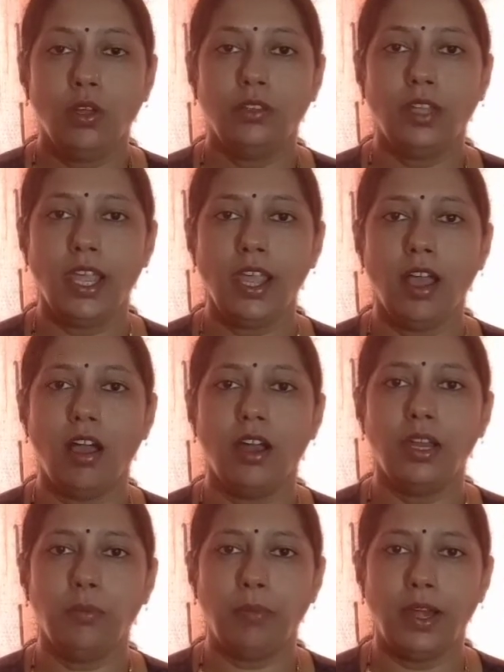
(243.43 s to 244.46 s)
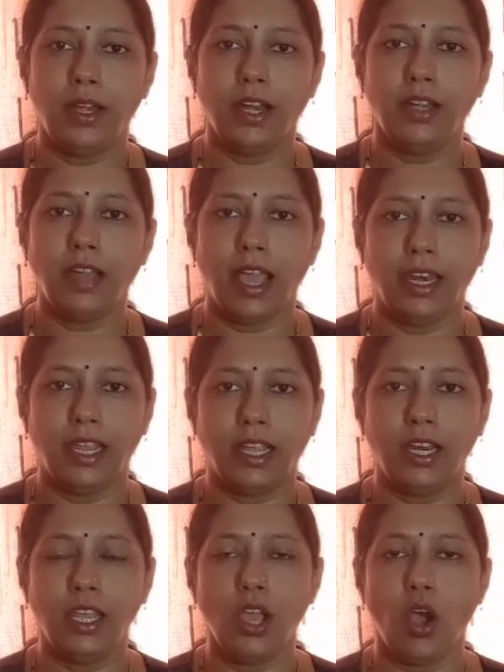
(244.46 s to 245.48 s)
They are dependent
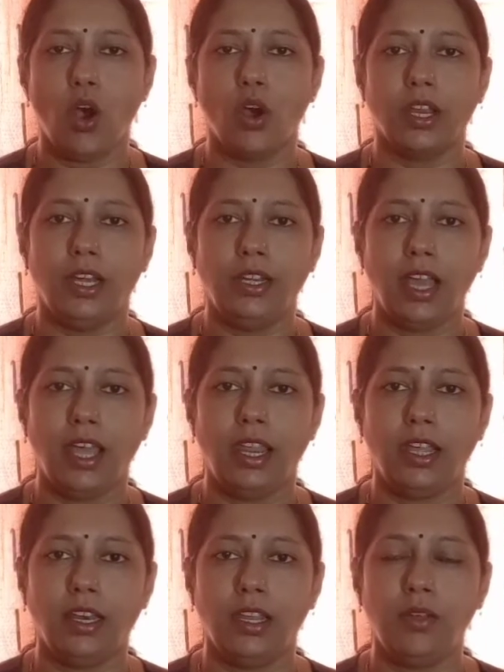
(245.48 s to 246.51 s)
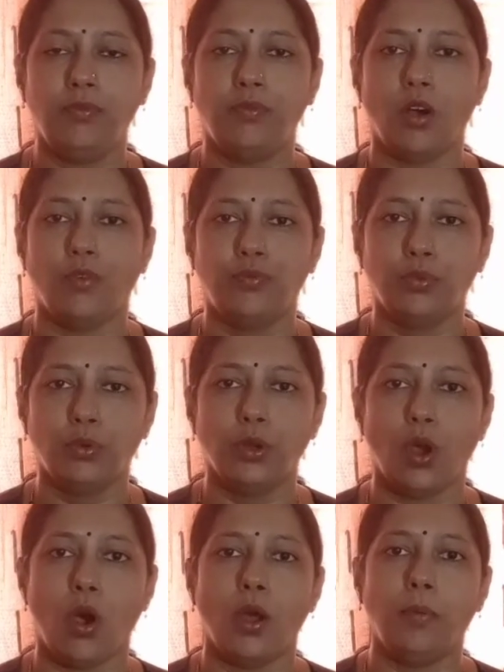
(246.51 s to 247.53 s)
directly or indirectly for food
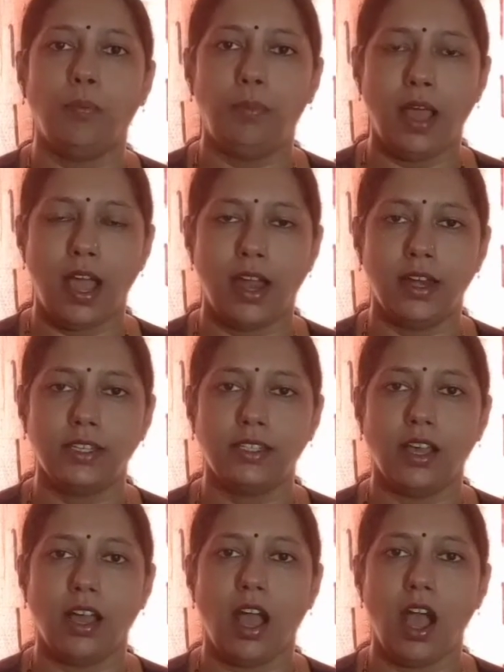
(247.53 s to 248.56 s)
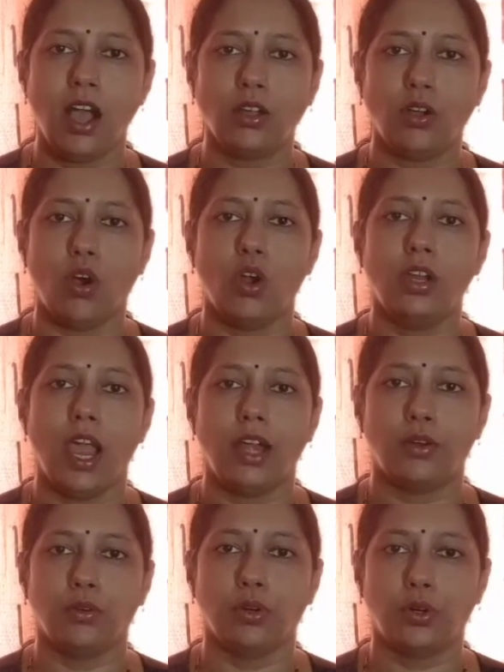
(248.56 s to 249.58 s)
on plants, are called
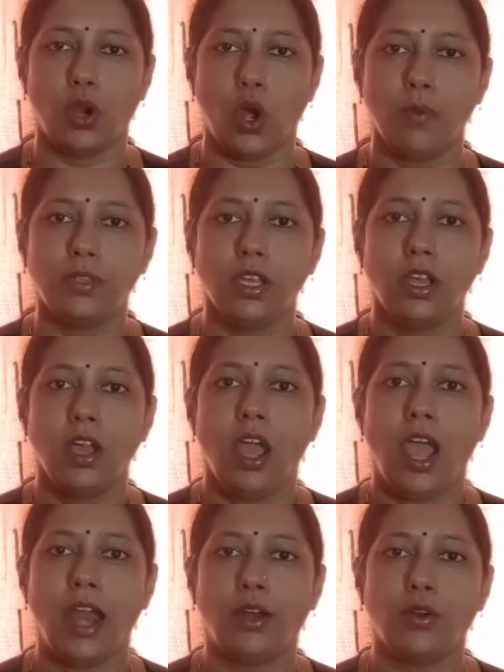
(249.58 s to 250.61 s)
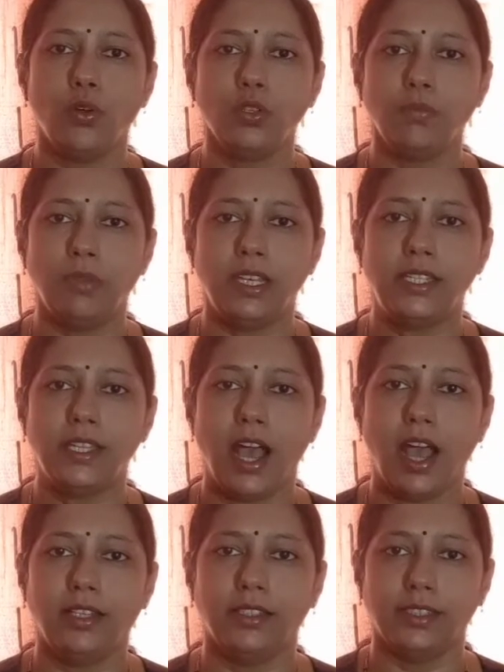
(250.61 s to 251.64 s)
heterotrophs. Heteros means
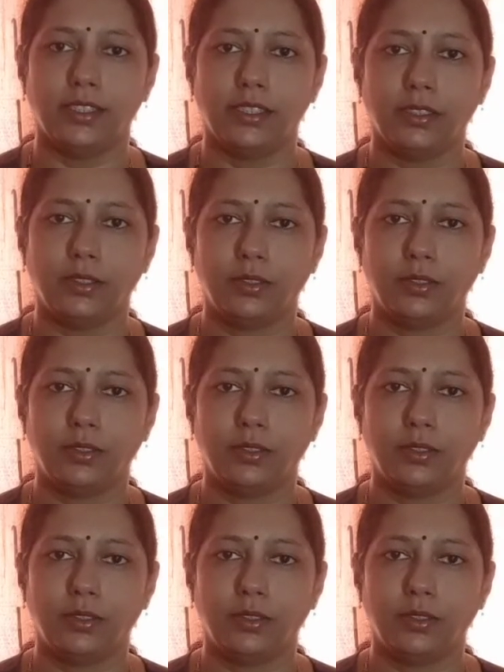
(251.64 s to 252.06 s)
others.